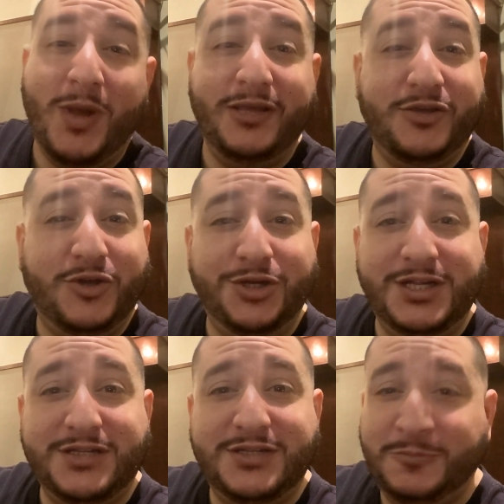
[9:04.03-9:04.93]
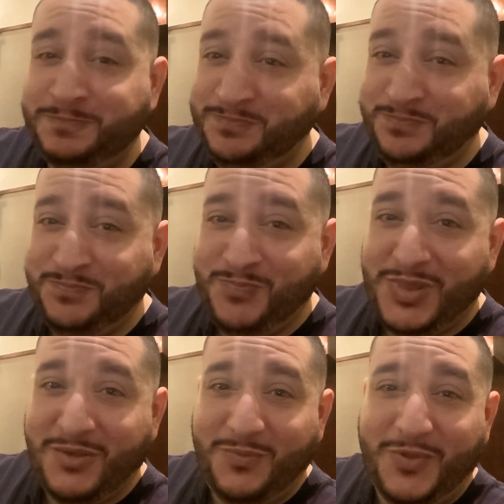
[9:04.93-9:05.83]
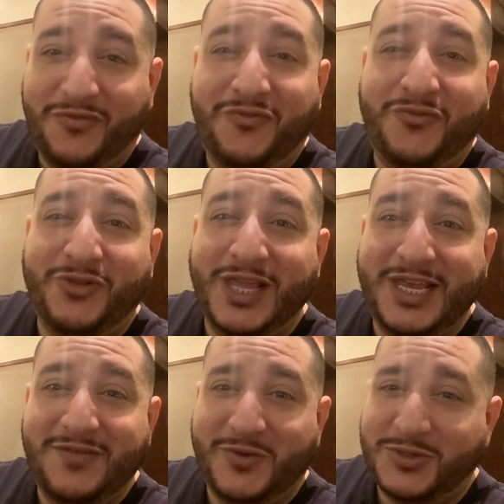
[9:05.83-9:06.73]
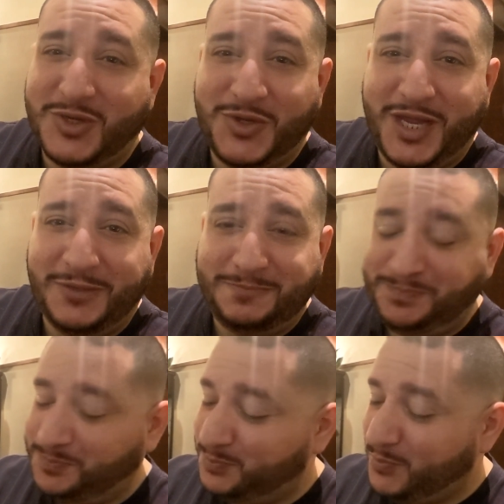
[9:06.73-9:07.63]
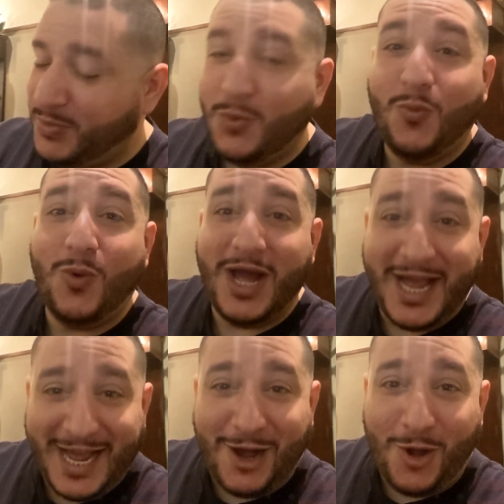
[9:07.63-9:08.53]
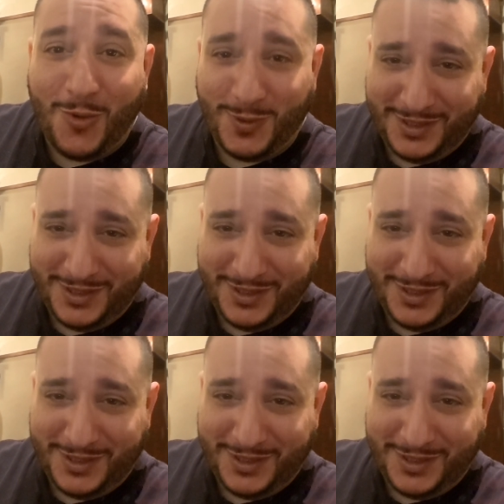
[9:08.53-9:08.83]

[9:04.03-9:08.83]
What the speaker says: my goodness. The flavors on that. Wow.